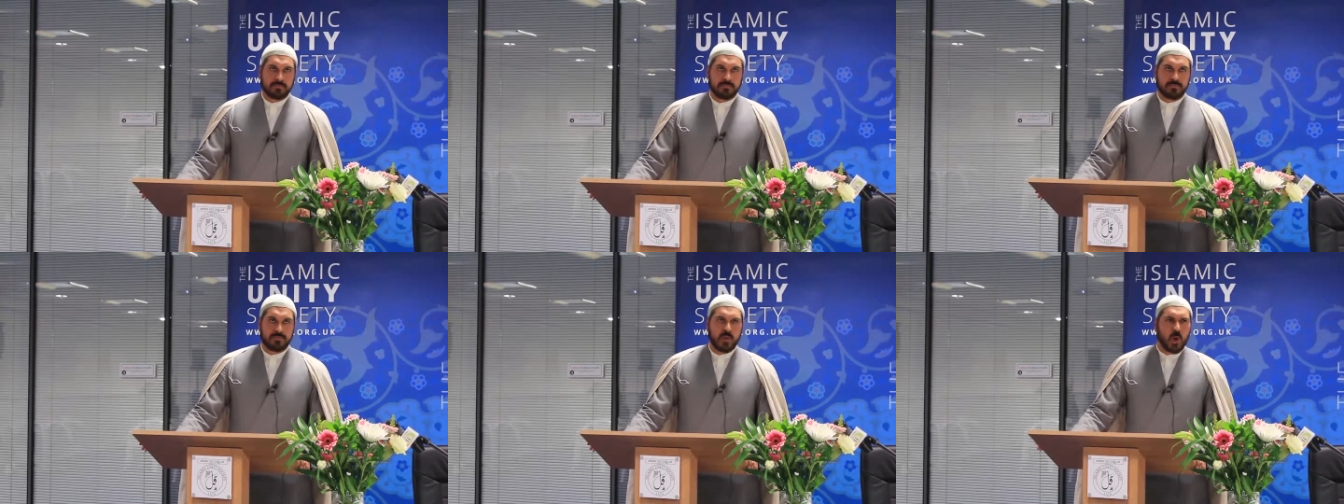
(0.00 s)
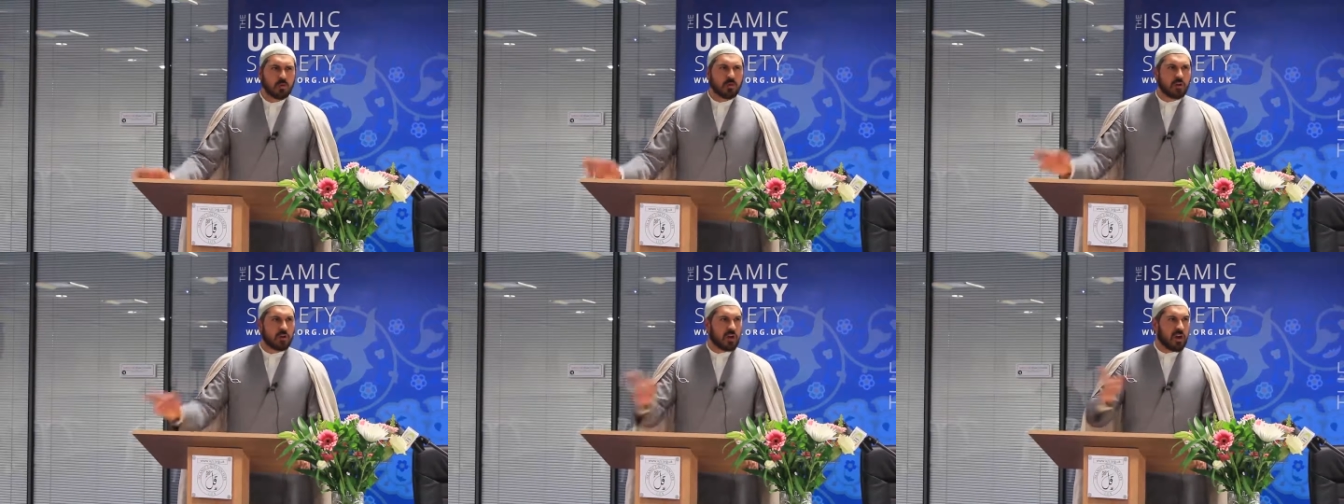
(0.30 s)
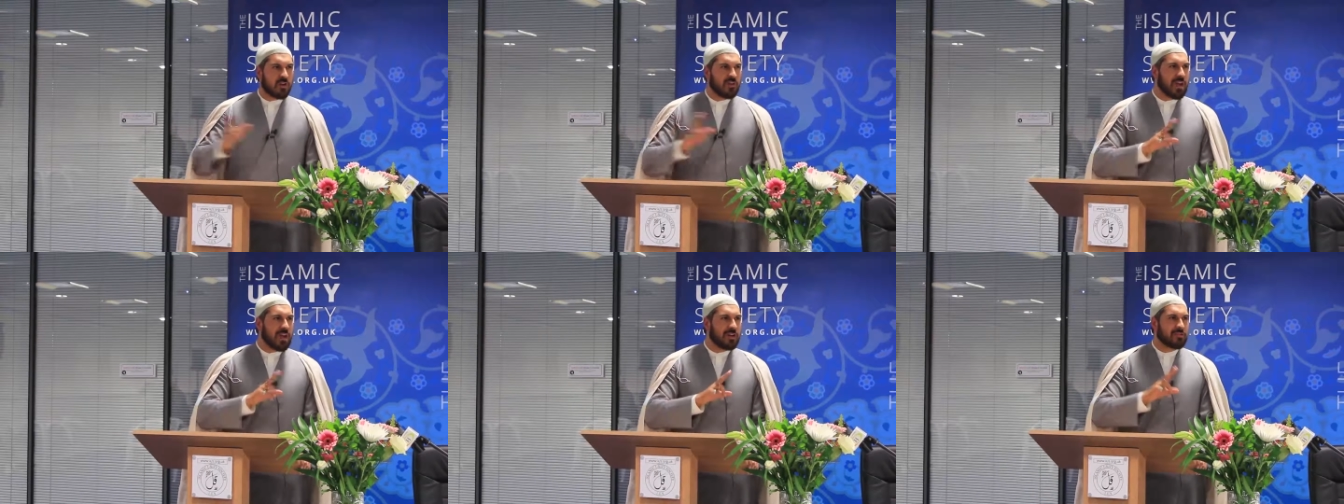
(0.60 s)
Don't look
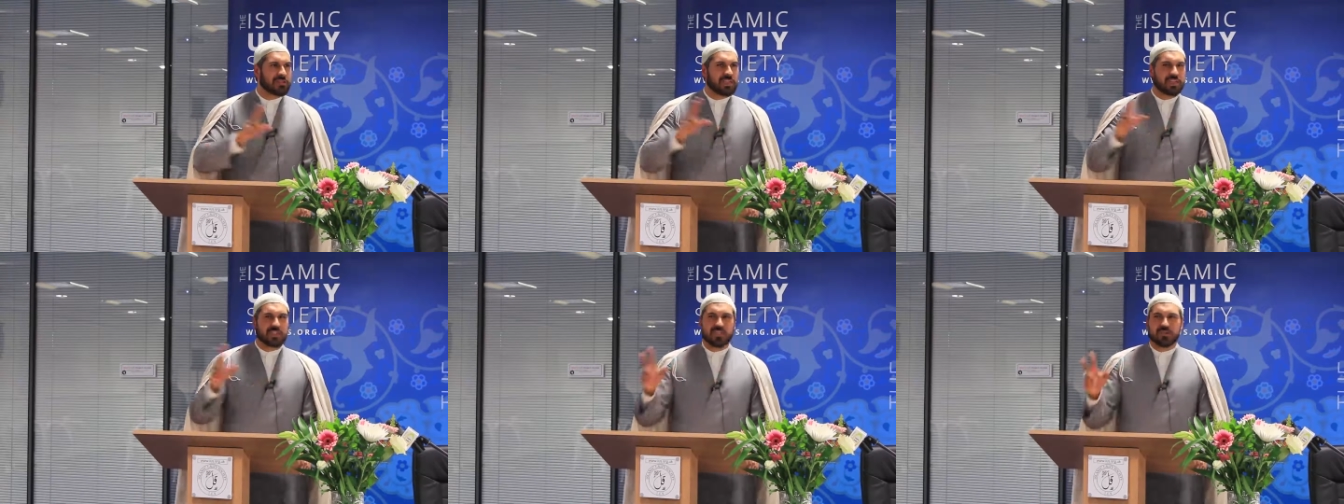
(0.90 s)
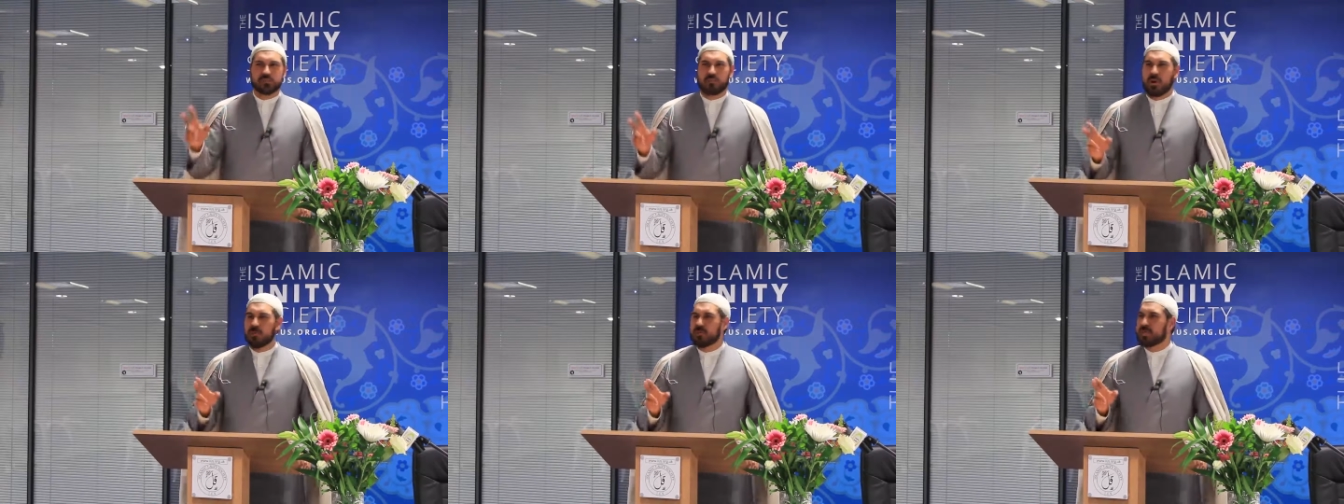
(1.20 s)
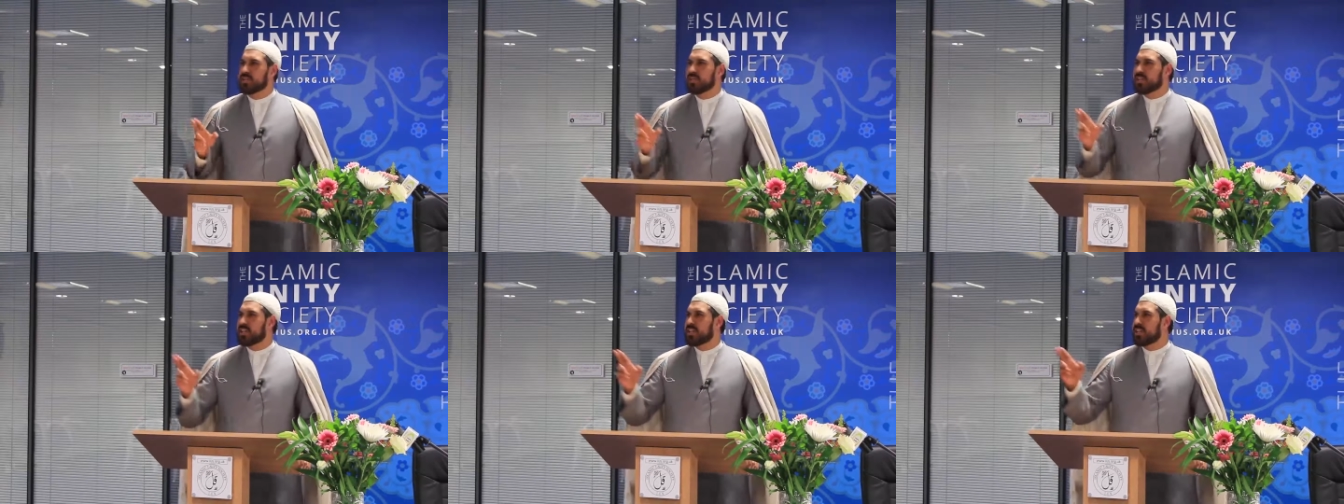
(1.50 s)
around at his
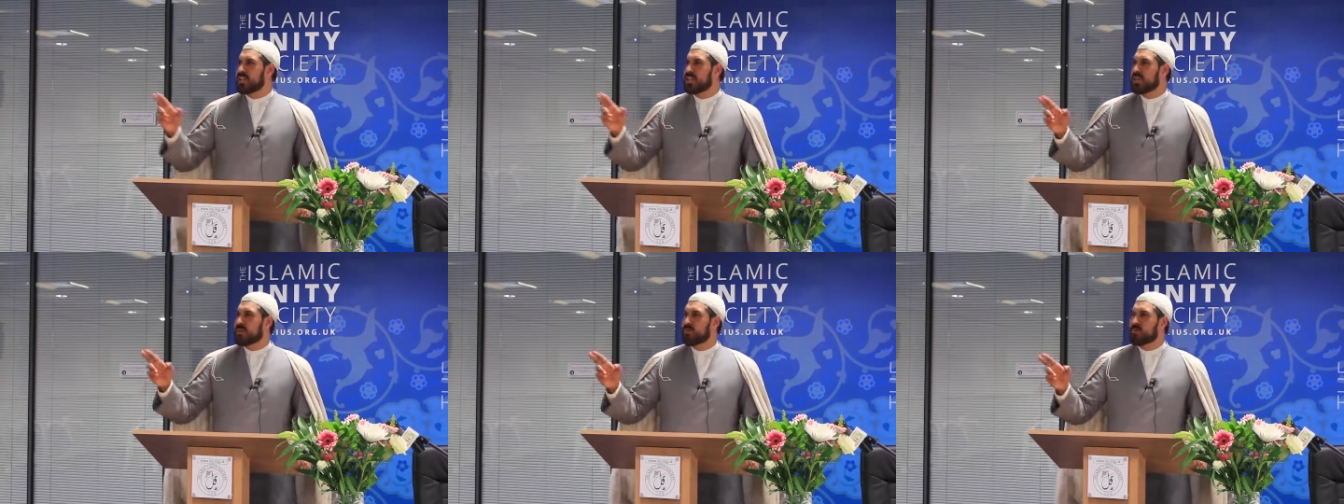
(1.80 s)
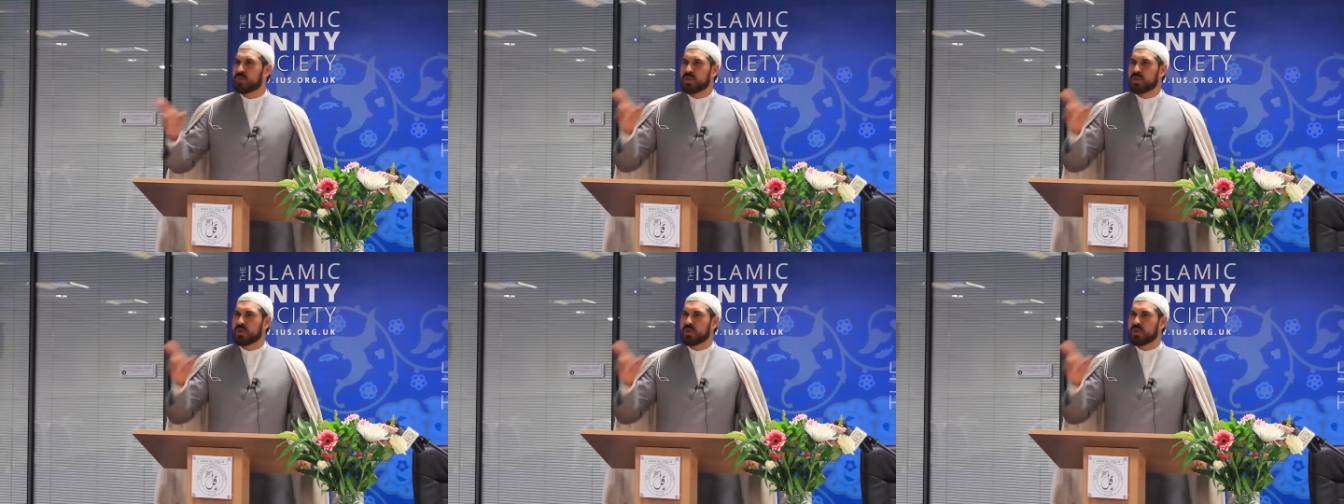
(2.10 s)
property